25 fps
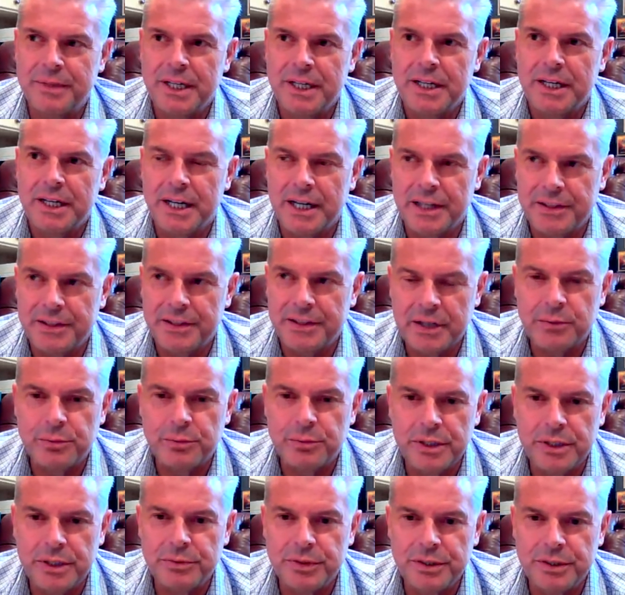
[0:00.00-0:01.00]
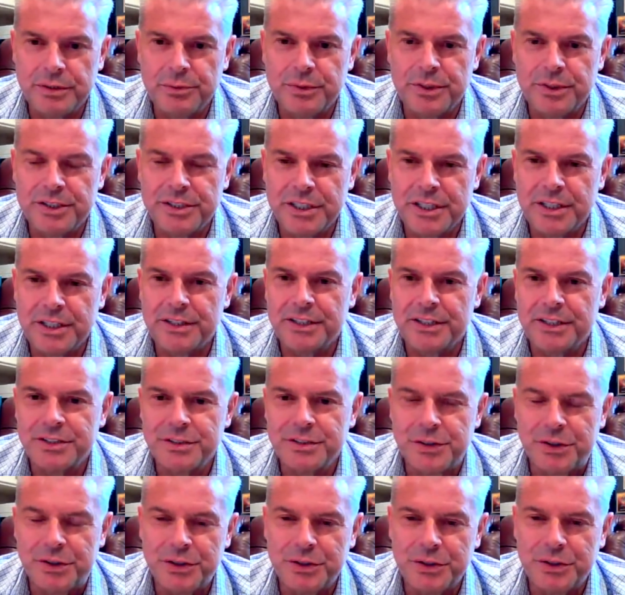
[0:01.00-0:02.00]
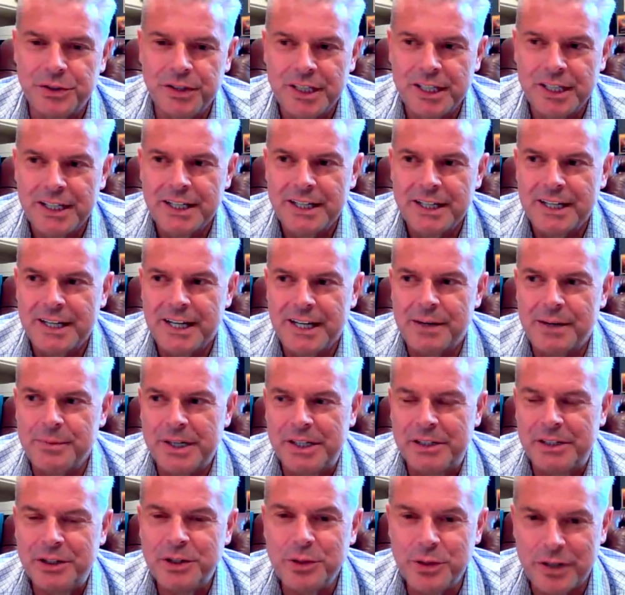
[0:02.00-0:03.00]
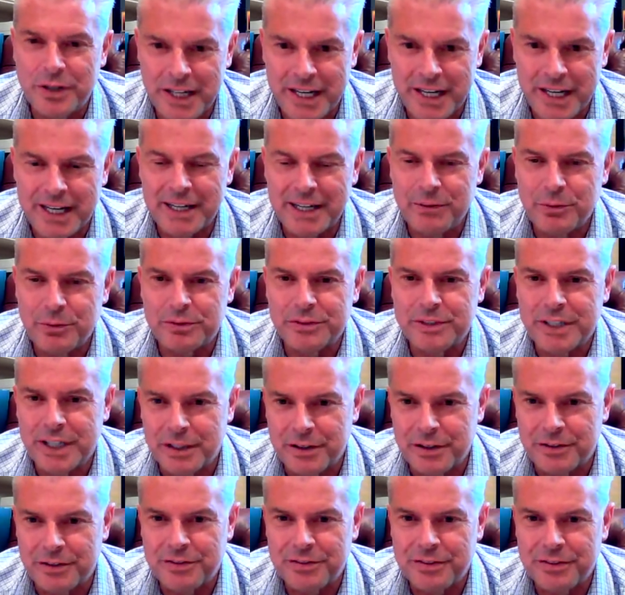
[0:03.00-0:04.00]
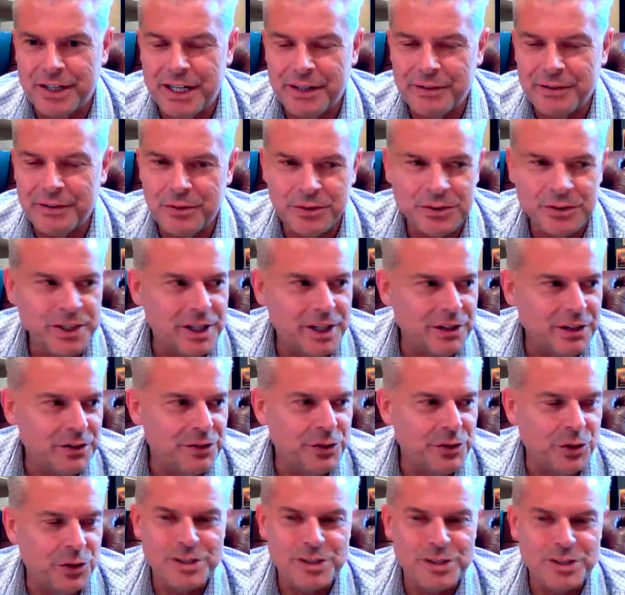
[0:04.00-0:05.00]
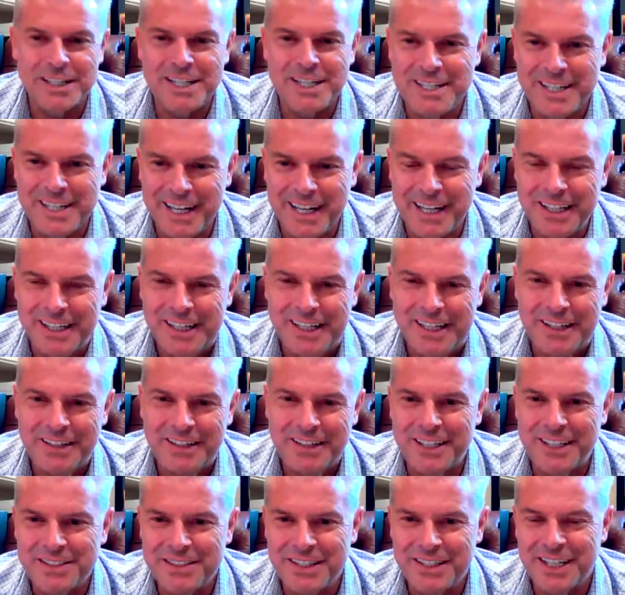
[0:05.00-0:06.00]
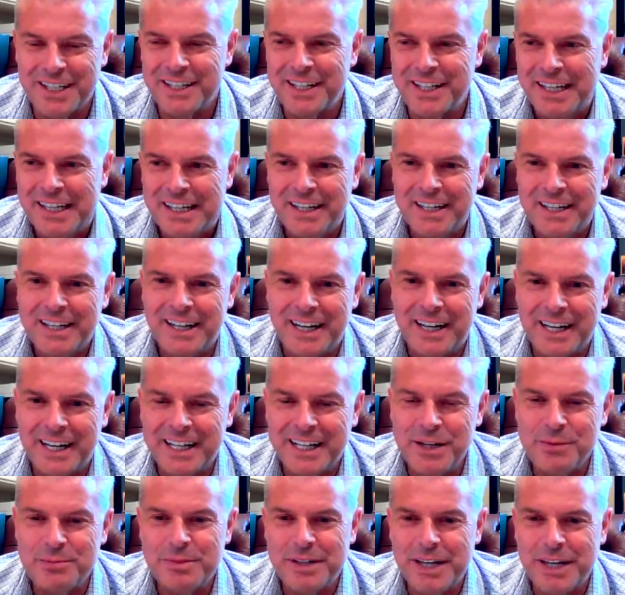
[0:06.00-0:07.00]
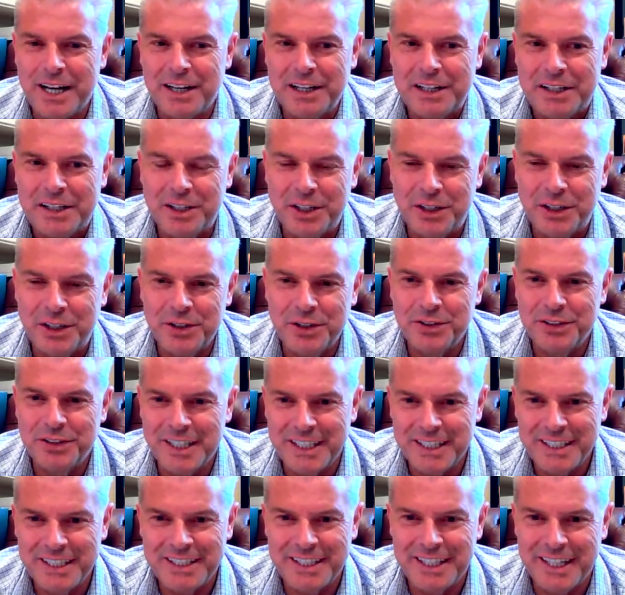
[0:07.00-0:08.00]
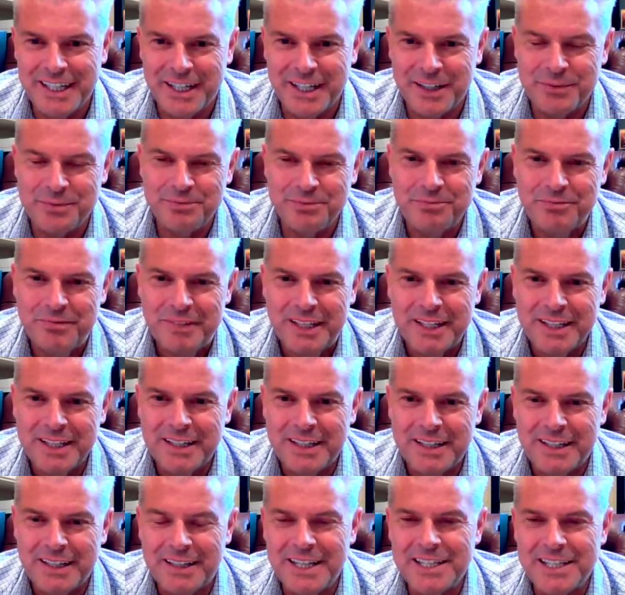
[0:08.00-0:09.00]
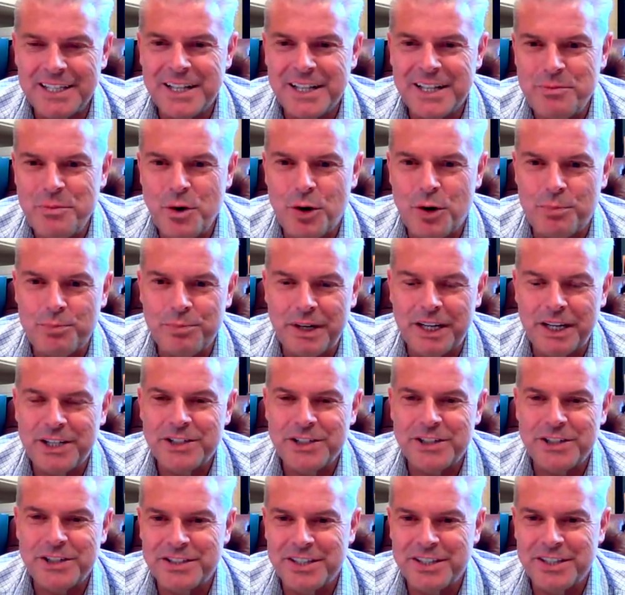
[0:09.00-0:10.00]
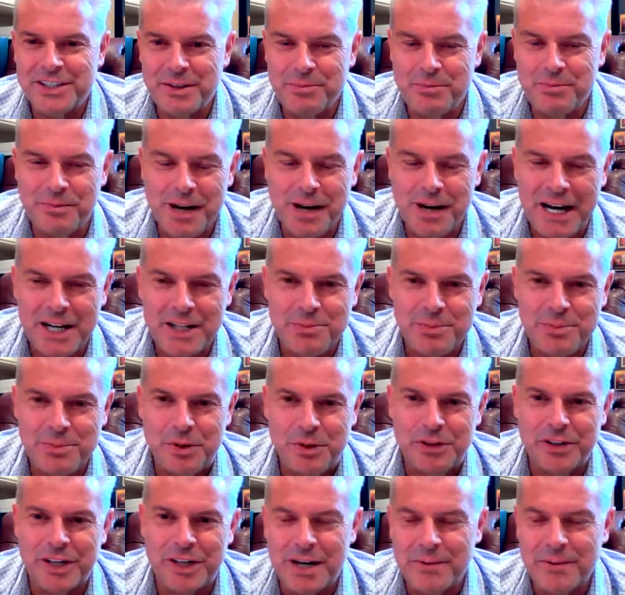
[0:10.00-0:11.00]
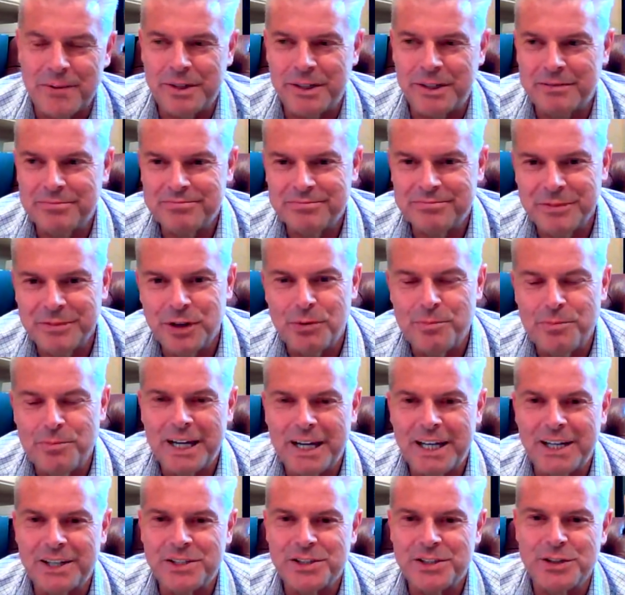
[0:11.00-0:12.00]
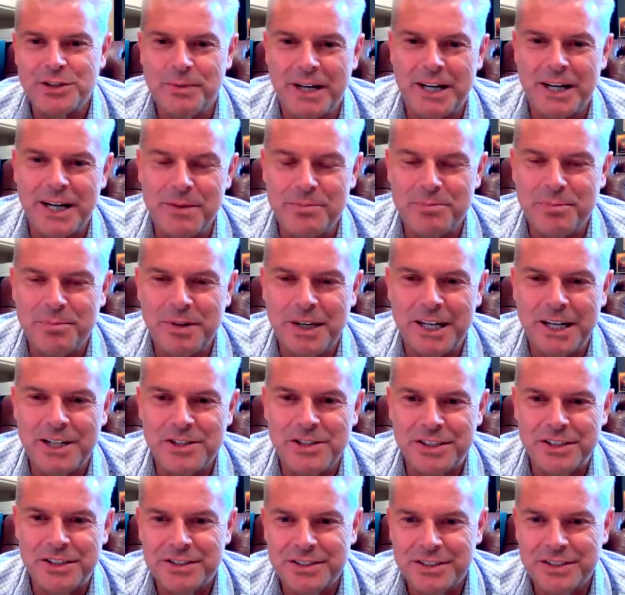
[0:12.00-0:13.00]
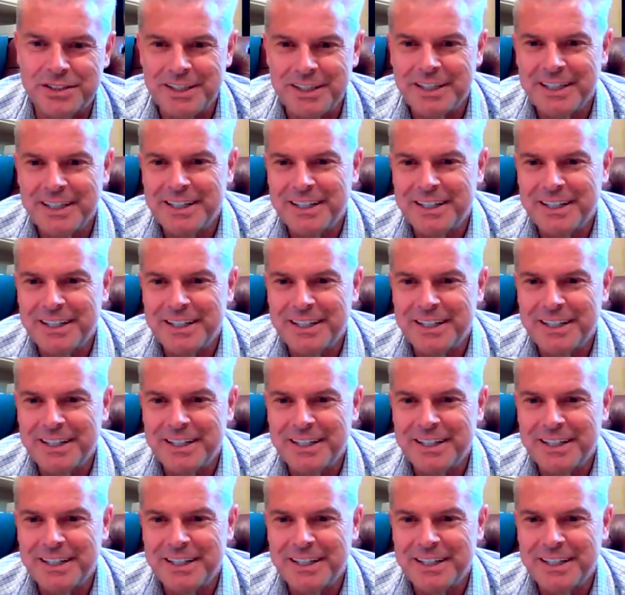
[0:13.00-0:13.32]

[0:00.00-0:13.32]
I think we see this through. I mean, you and I will tell the folks listening into this that I keep telling you that let's get more pictures in the match program and don't make it so many pages.